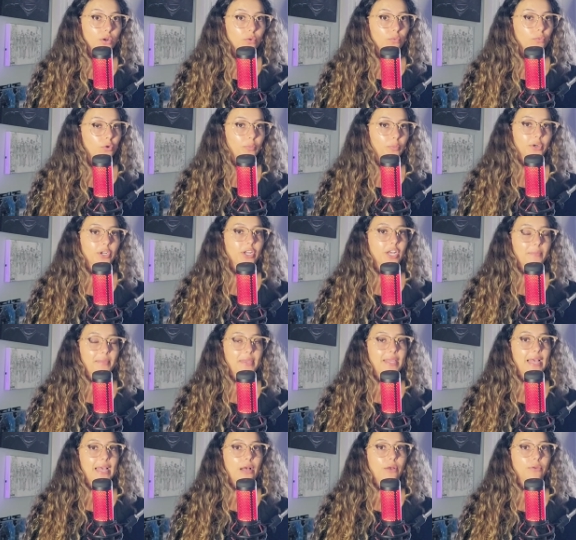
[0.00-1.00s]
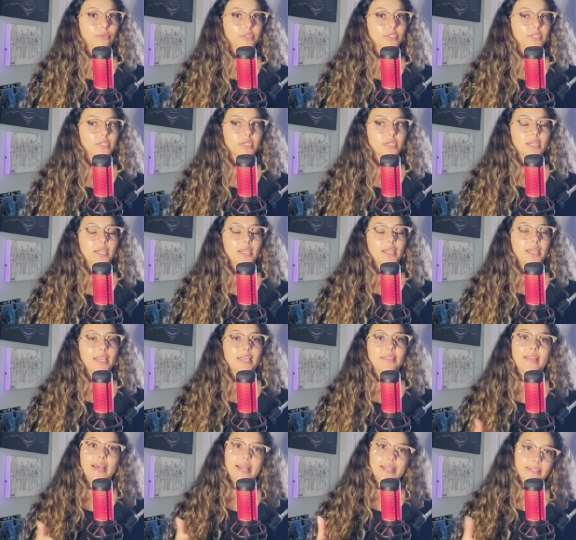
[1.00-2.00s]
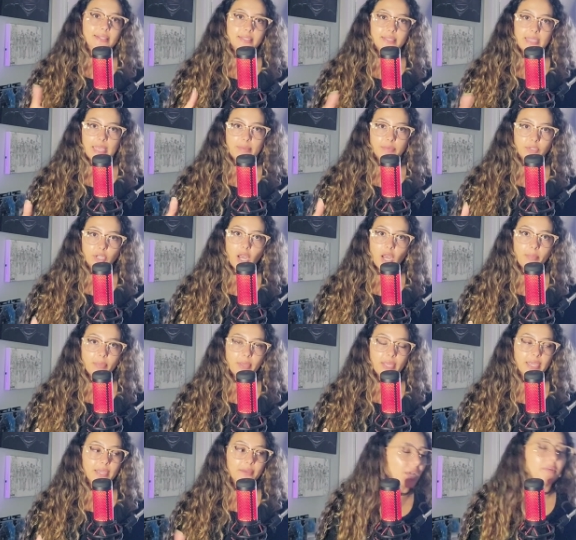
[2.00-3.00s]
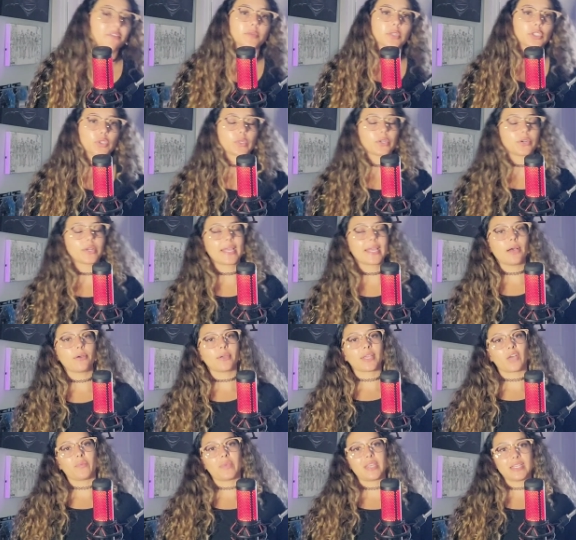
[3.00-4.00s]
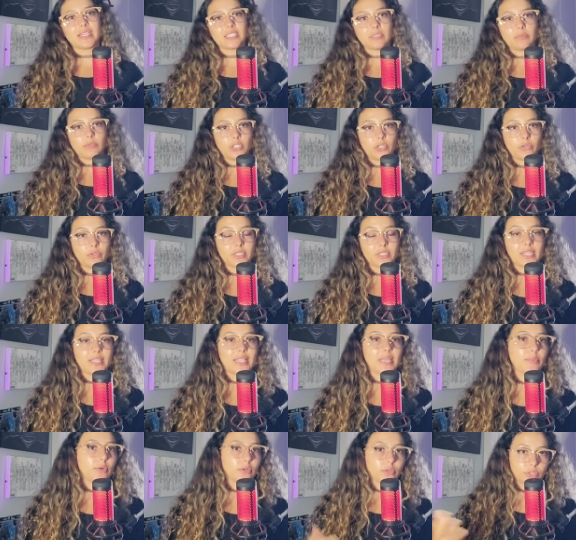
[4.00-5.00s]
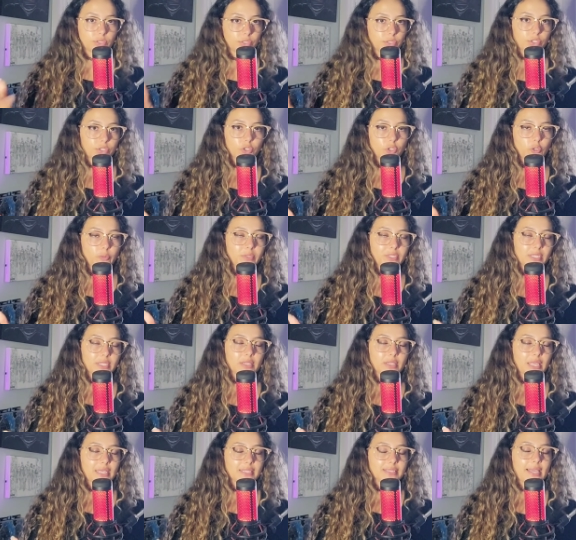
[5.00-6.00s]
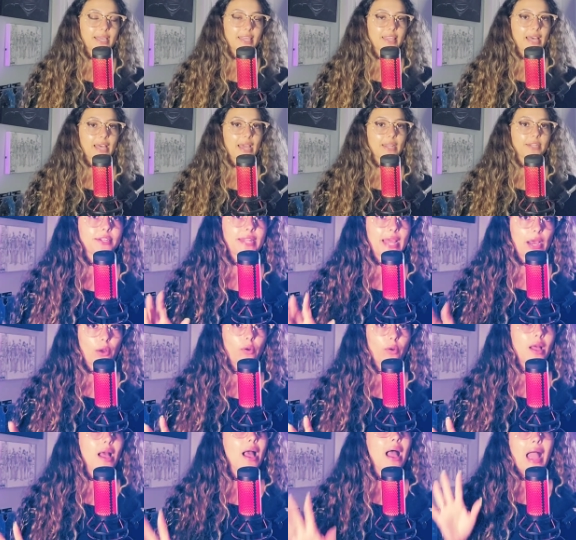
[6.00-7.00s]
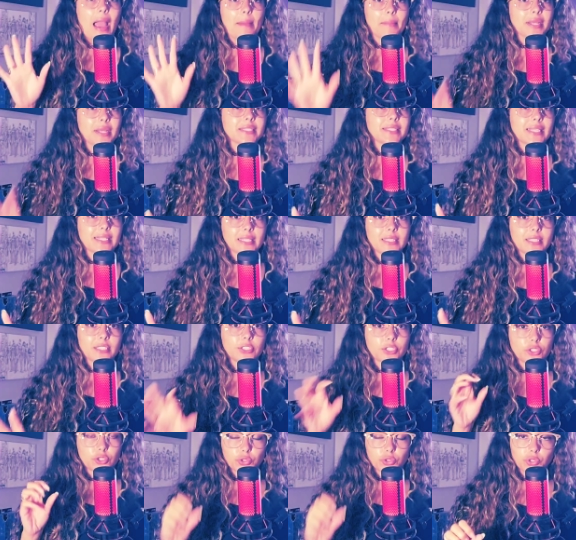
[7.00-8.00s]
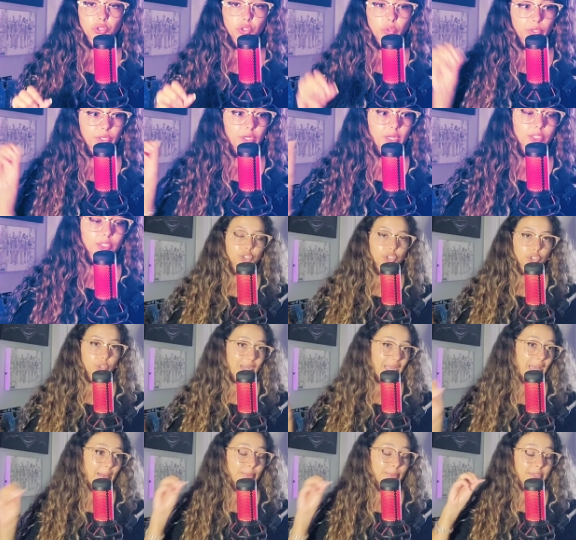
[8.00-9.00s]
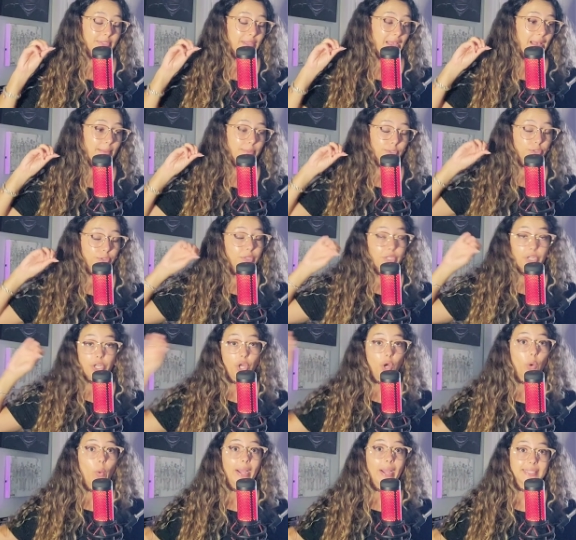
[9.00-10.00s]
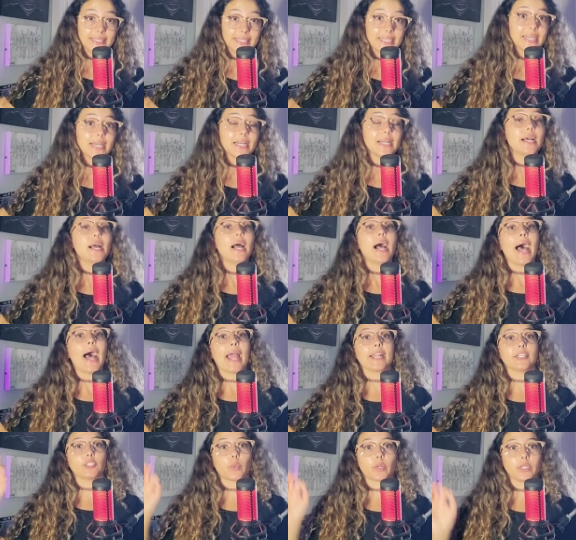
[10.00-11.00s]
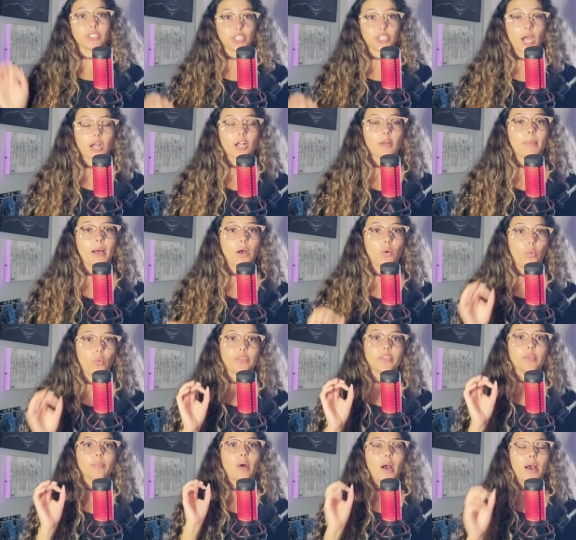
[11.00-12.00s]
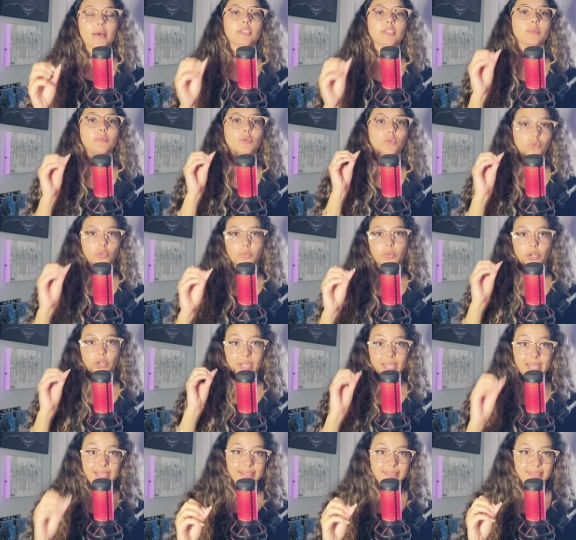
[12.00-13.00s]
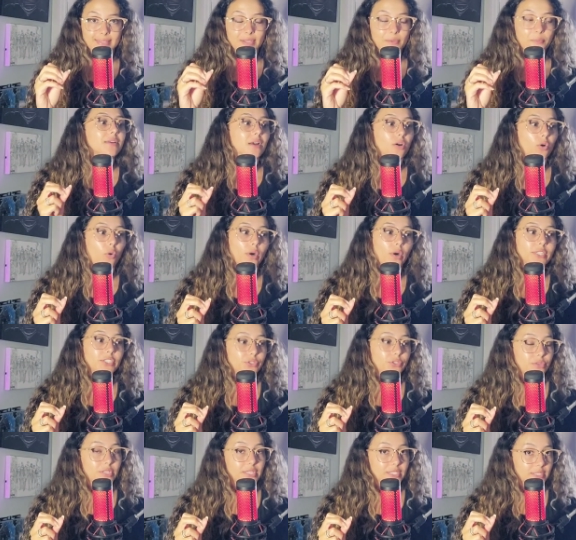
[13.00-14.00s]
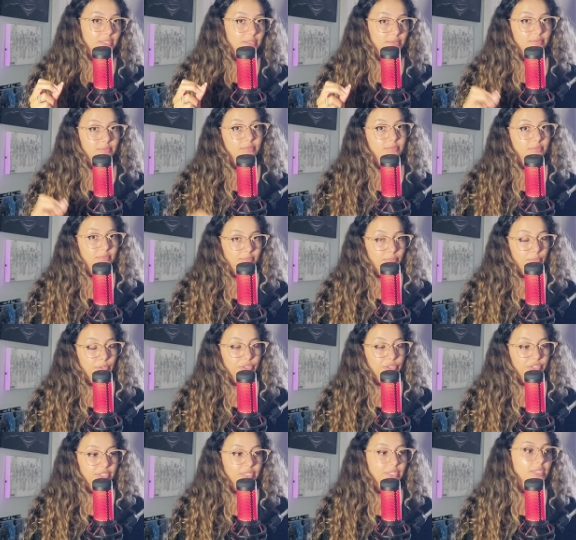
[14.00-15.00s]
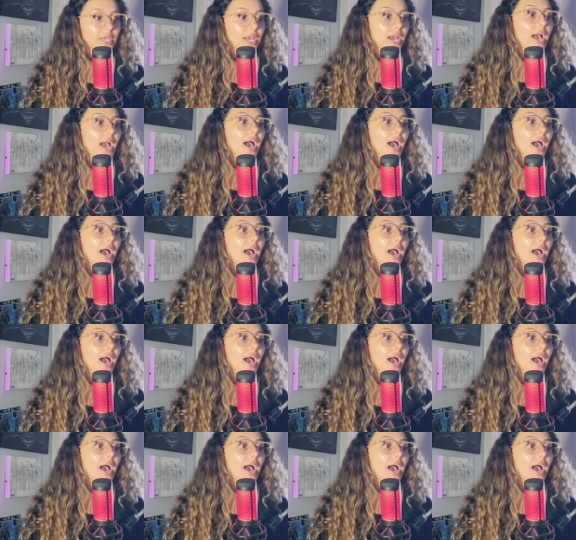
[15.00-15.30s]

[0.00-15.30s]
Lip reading: rumor coming out in that same topic, coming from the Twitter account, Come and Get Some Toast, and they post scoops and things like that. Now, I'm not saying that this is true or not true. I have absolutely no idea. I just want to talk about what the possible rumor is. According to this person,